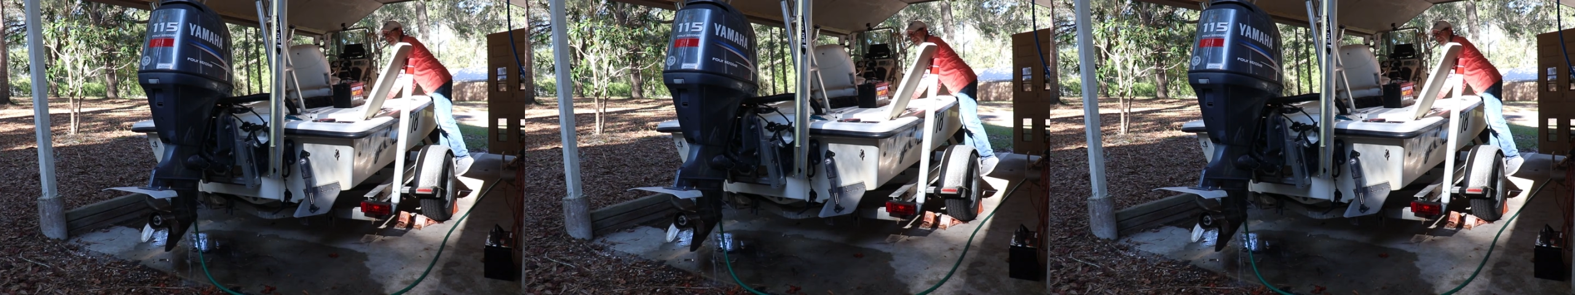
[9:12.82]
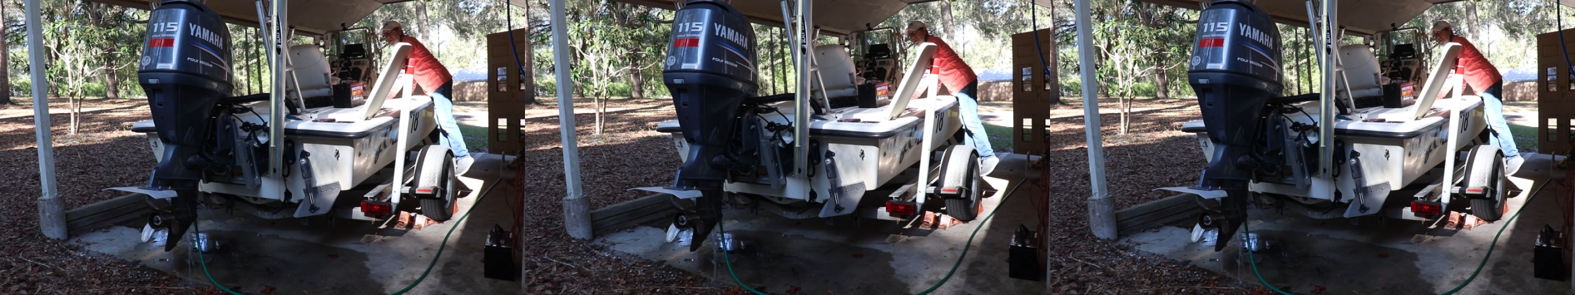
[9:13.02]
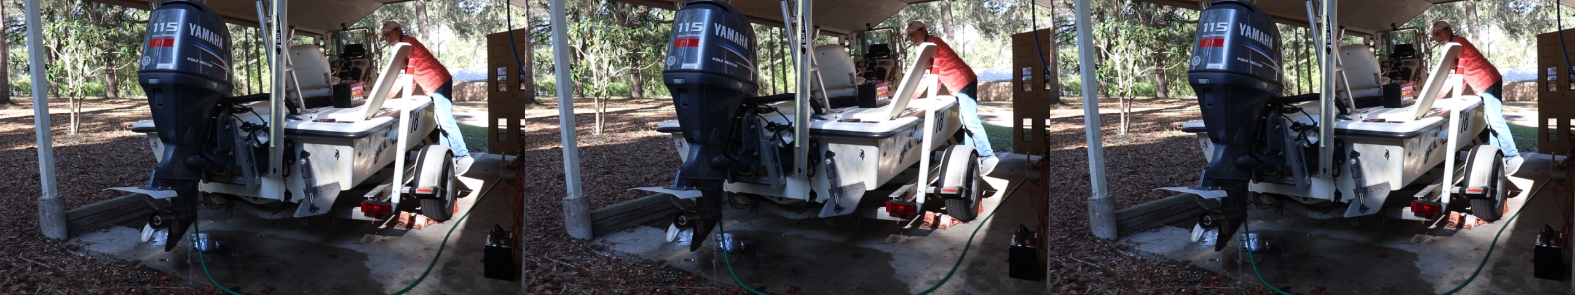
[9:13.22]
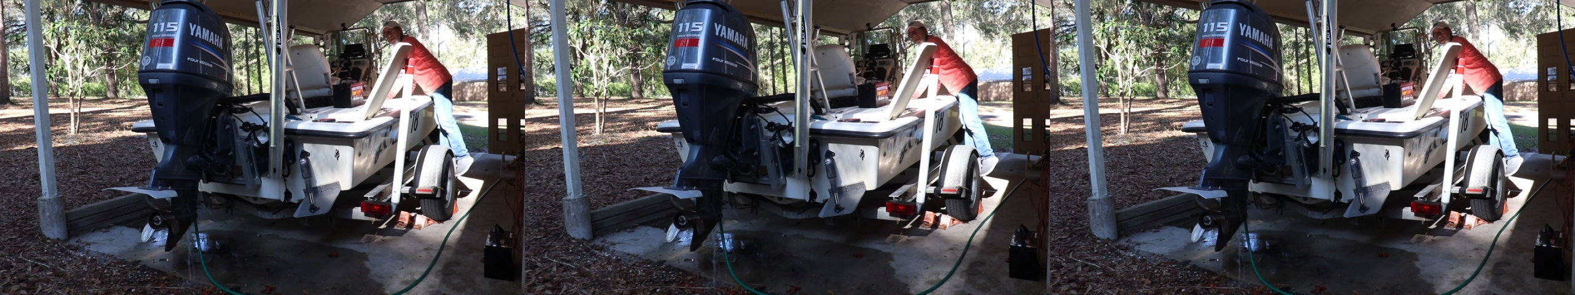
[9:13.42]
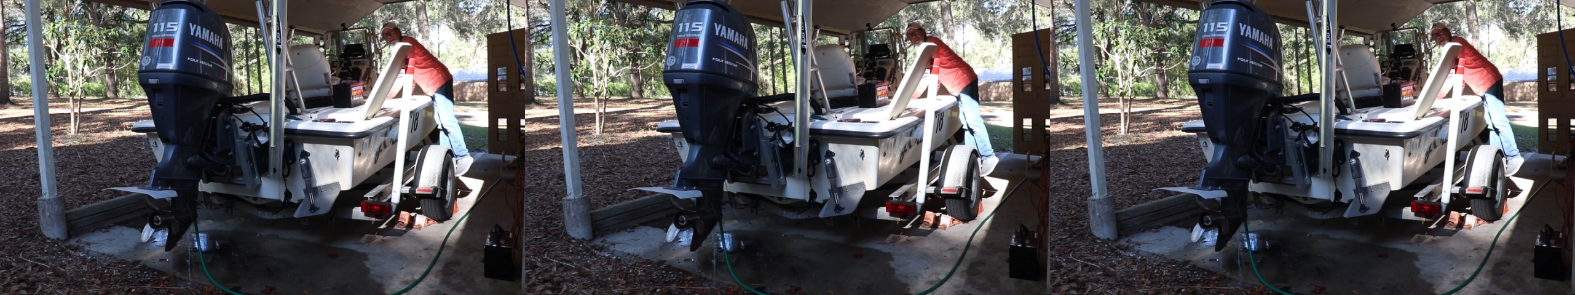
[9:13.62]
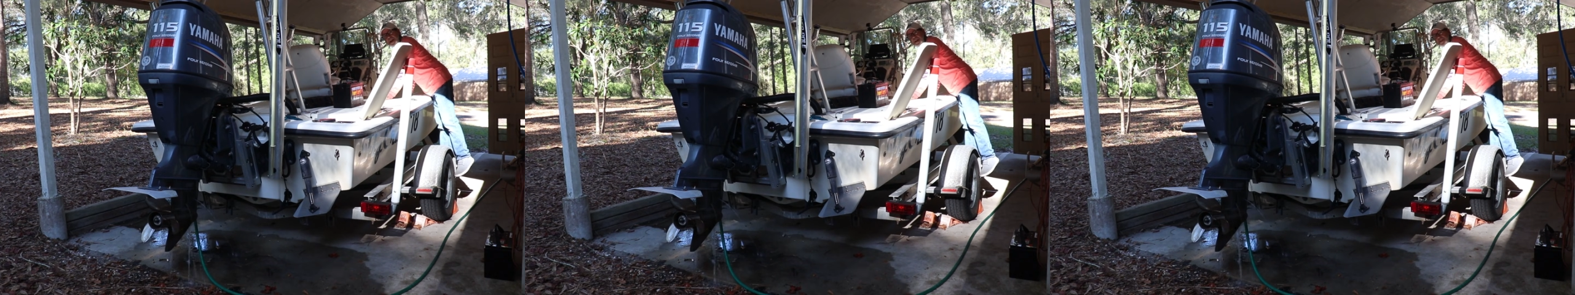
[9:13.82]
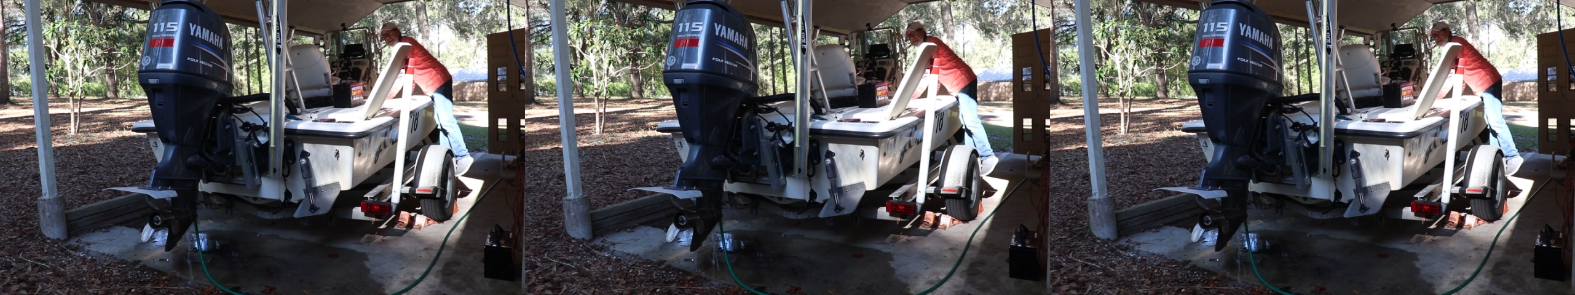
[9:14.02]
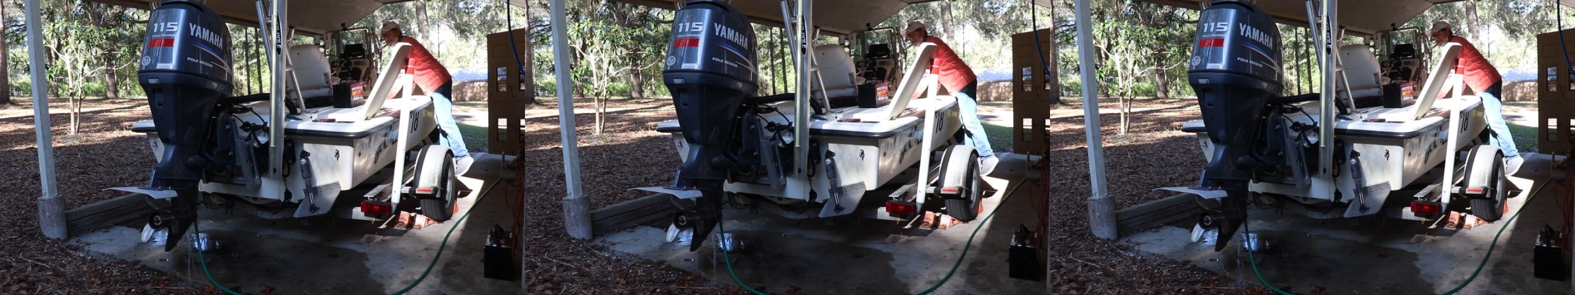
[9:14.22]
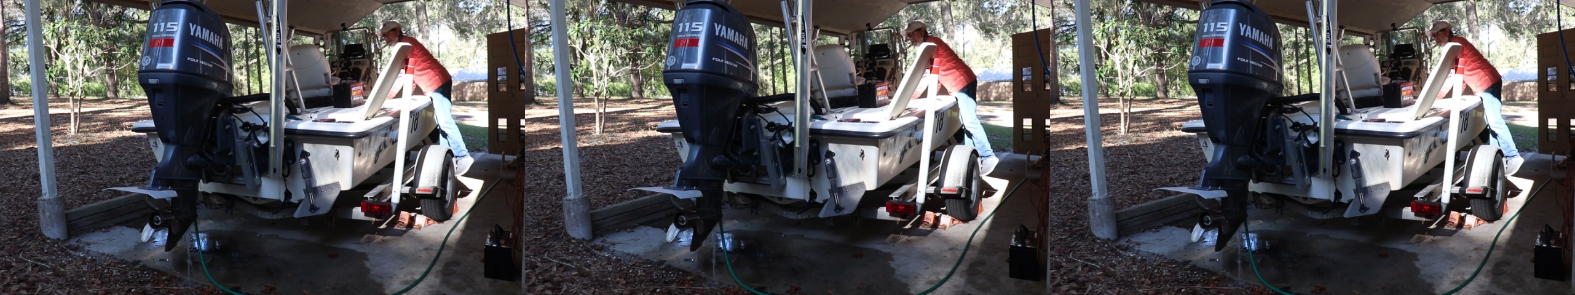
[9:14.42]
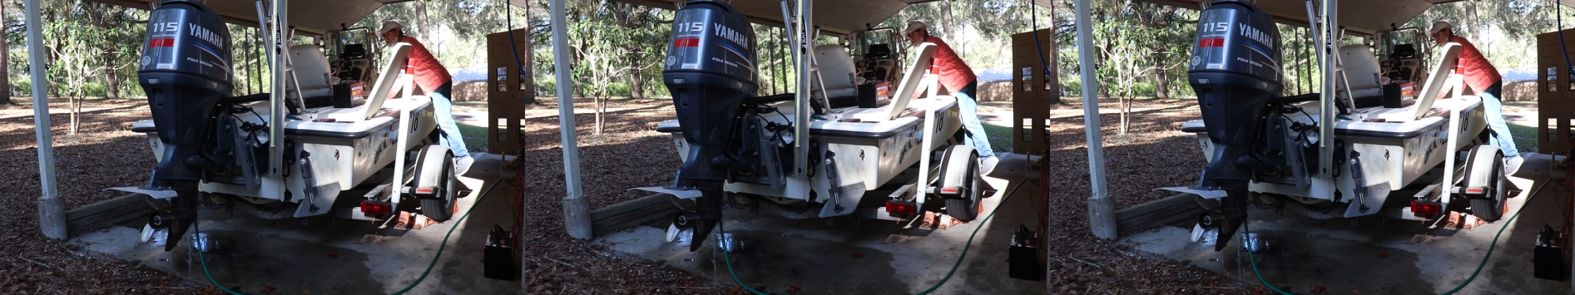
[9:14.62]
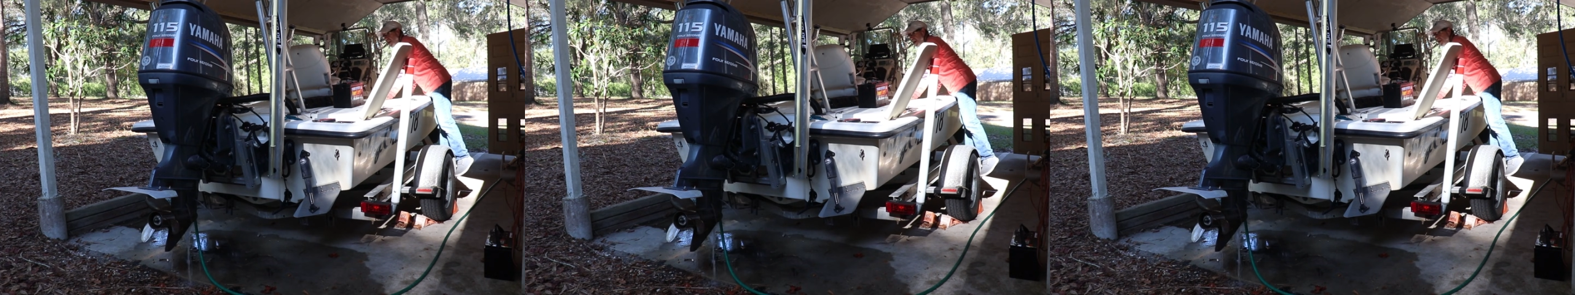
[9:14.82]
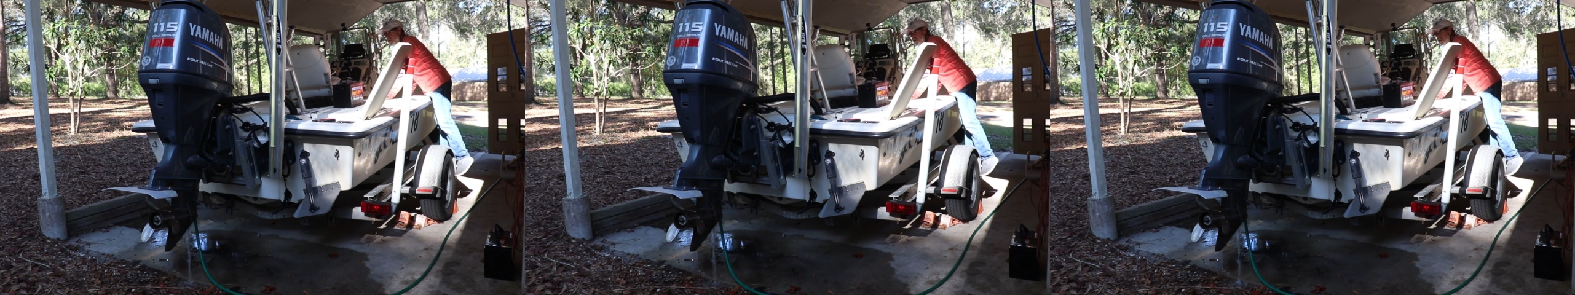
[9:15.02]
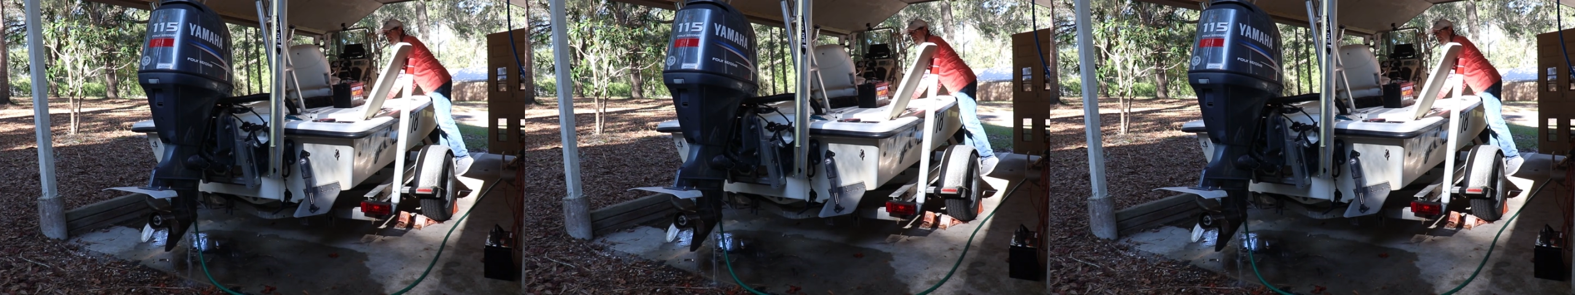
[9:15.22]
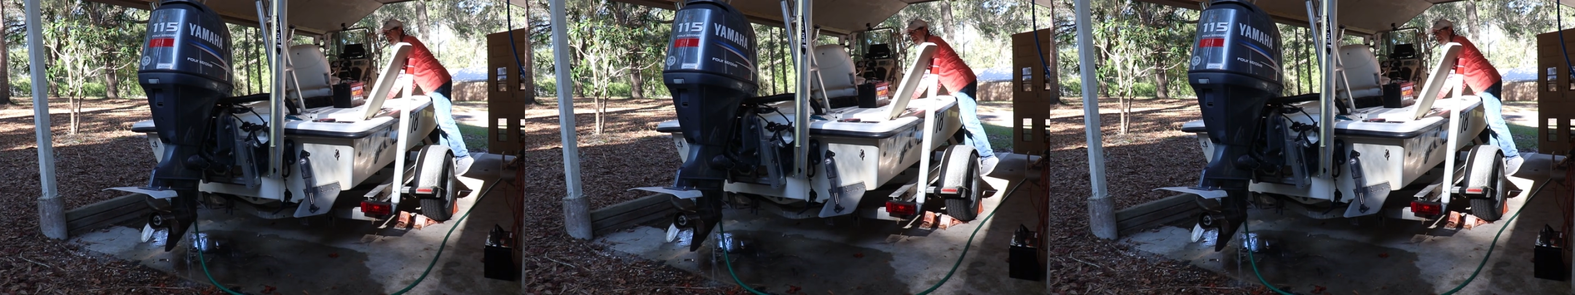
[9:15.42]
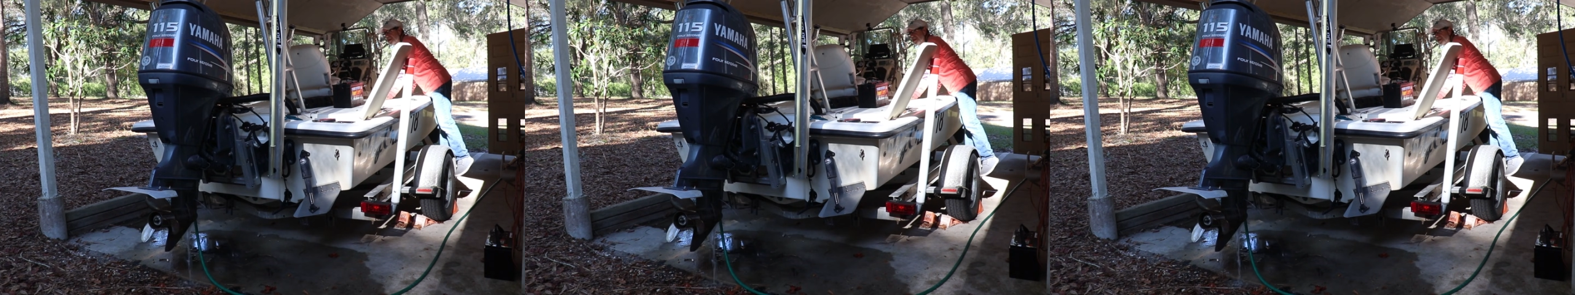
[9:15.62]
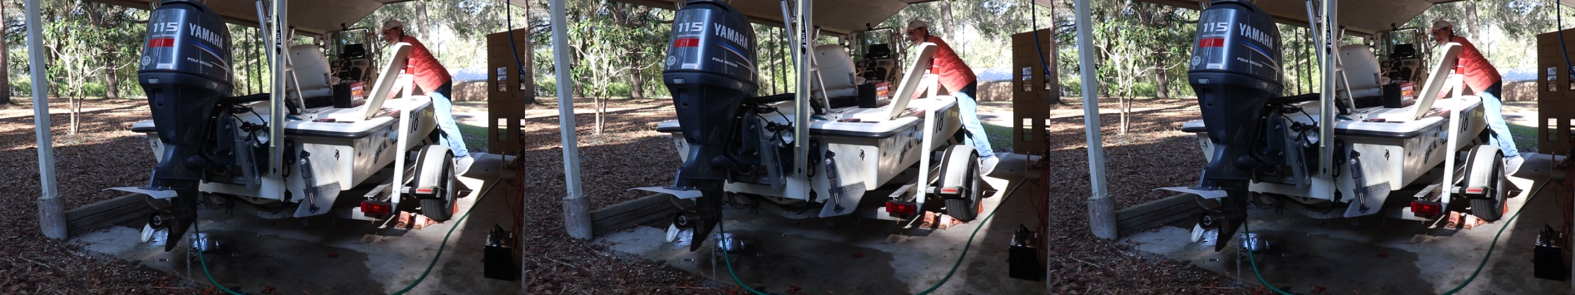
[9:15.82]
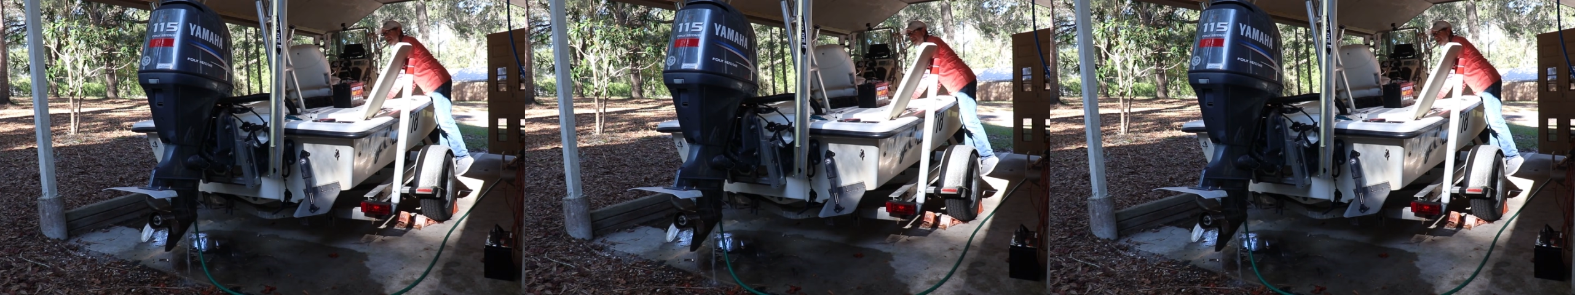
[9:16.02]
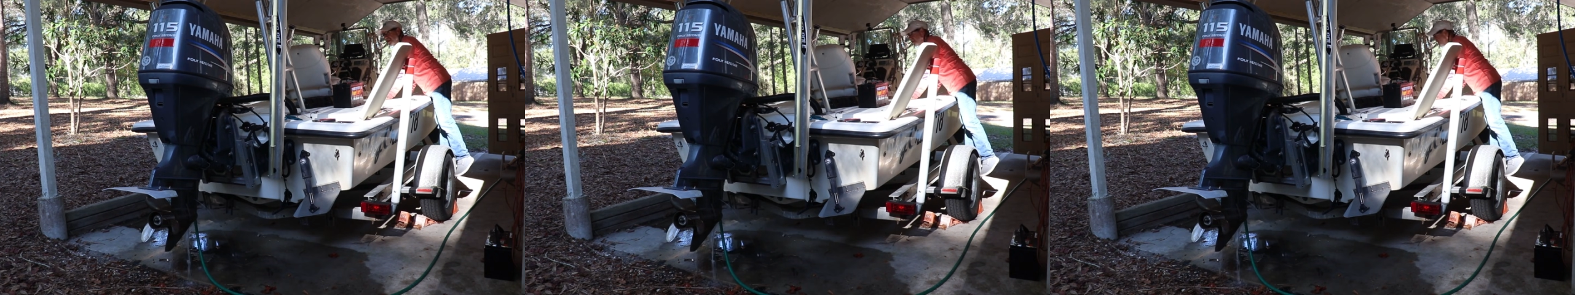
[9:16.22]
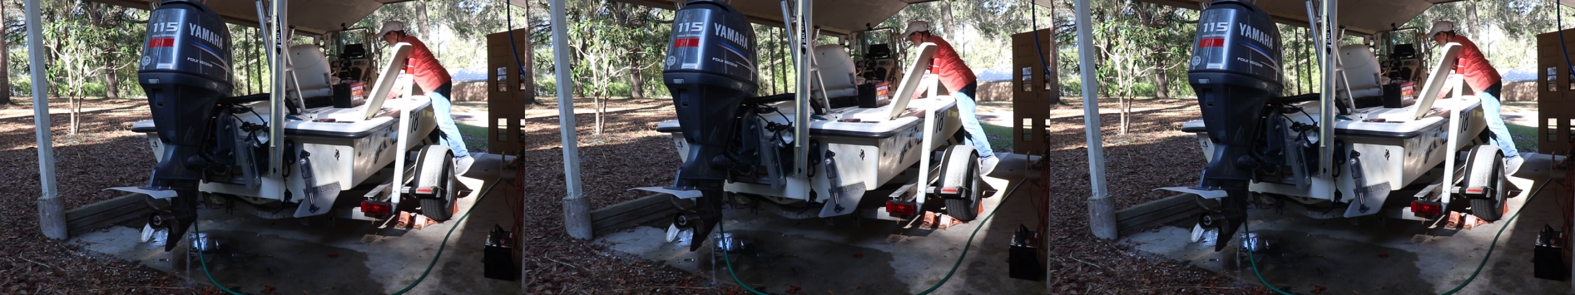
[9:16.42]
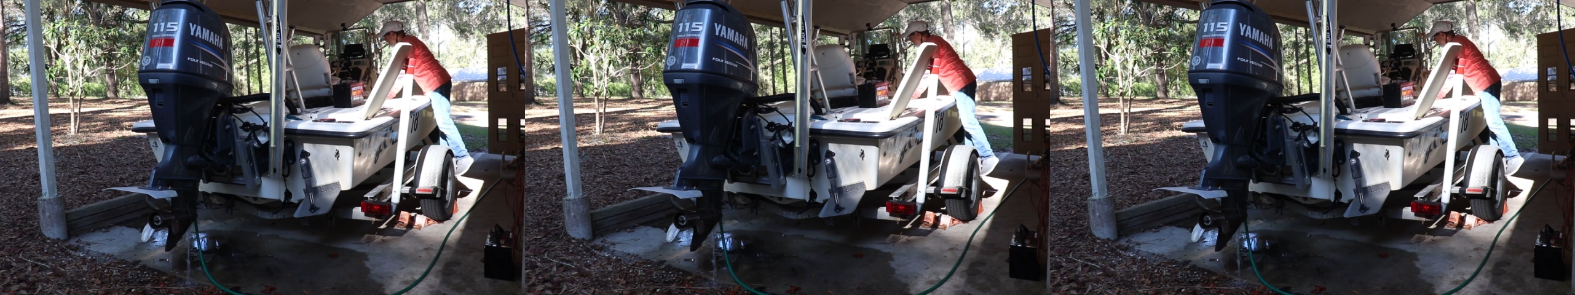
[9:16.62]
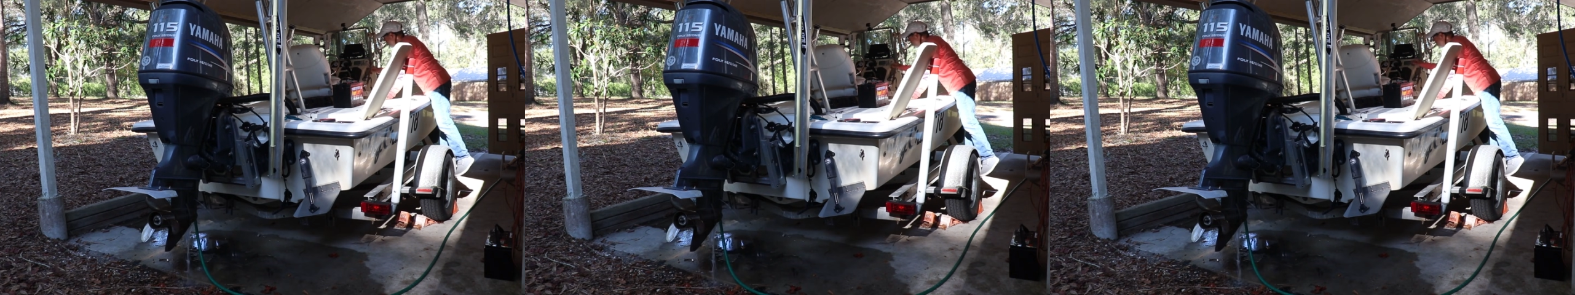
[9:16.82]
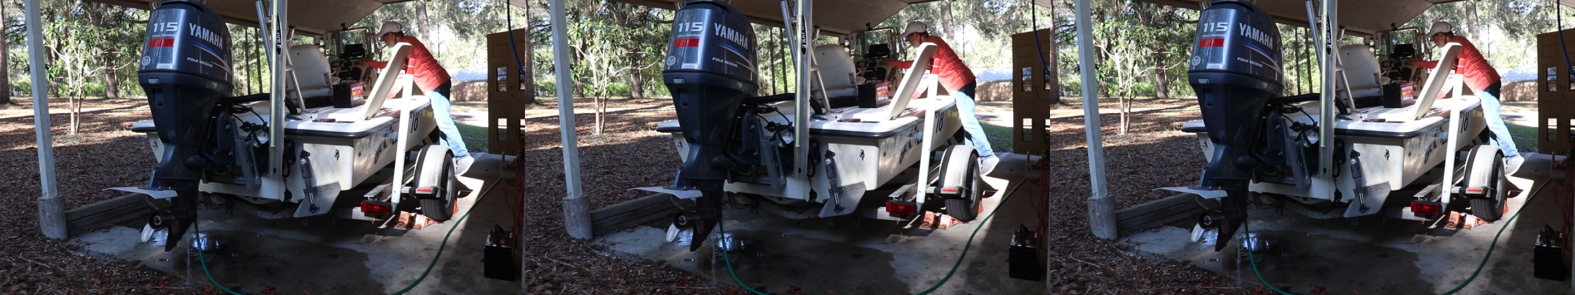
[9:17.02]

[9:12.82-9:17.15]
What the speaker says: No face is visible, so there are no lips to read.